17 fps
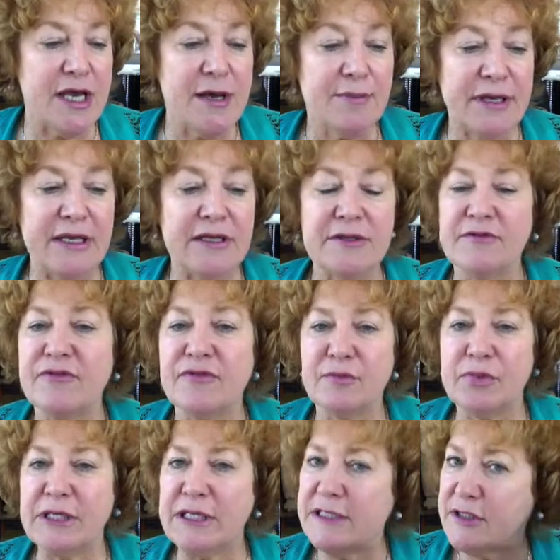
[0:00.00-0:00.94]

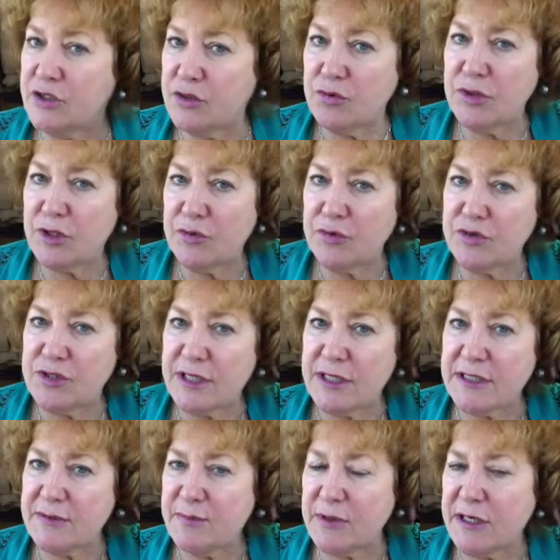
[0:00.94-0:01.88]
Please do use
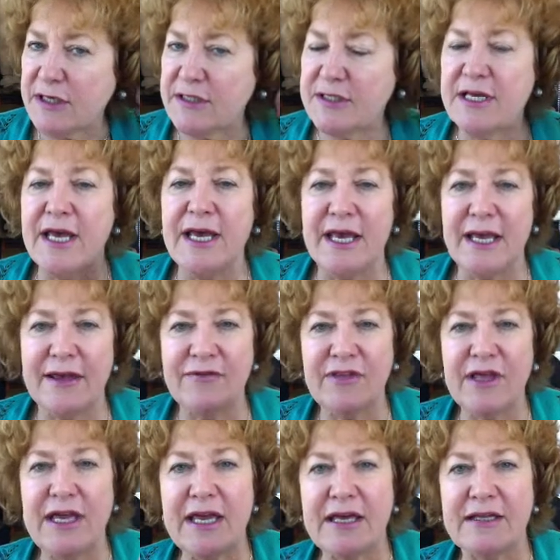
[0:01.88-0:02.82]
this, because if
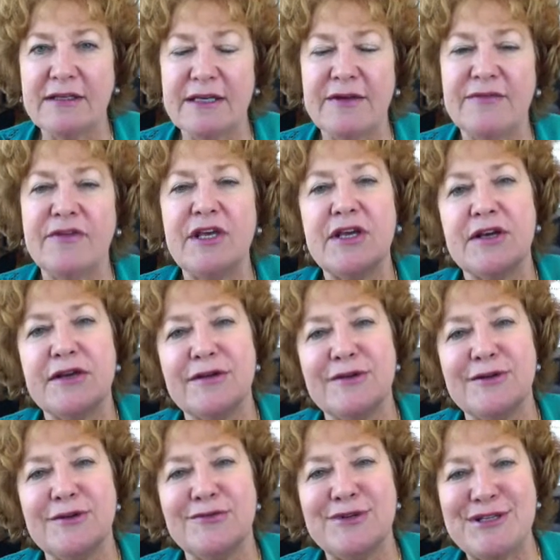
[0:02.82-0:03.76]
the
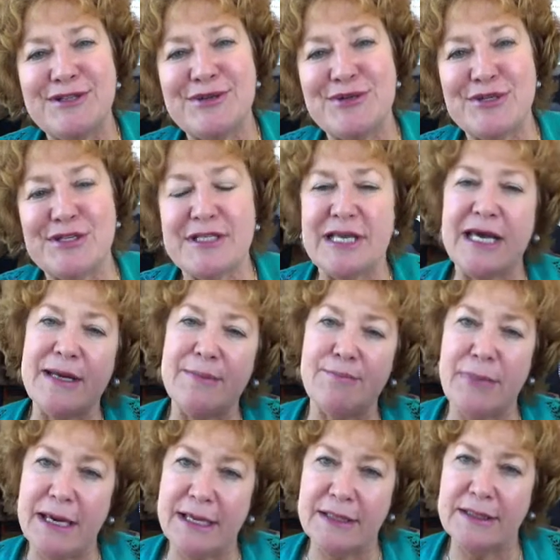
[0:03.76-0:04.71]
resources get
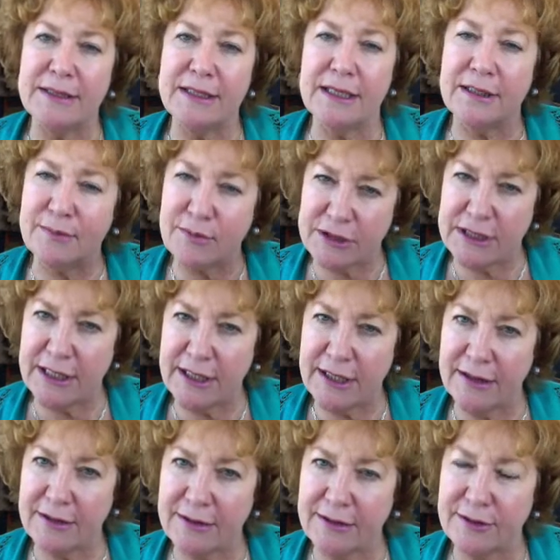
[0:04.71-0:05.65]
embedded in the
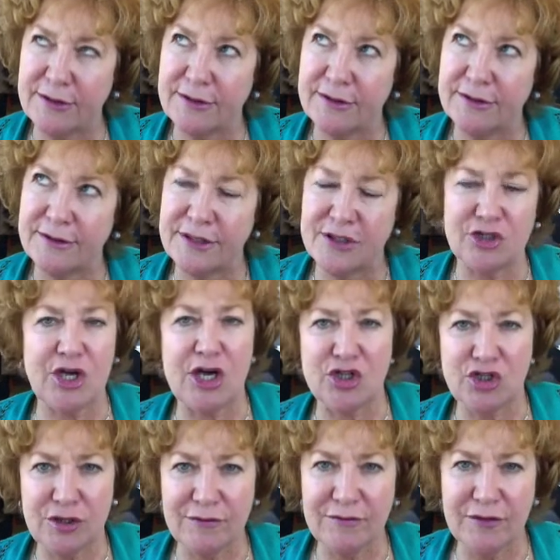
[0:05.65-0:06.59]
particular
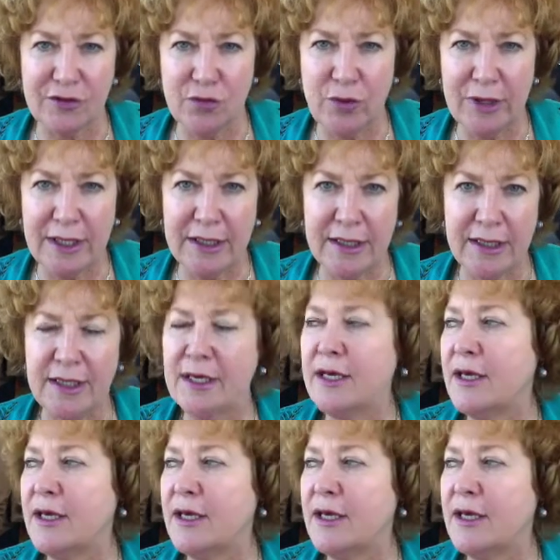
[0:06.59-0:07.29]
discussion for the week,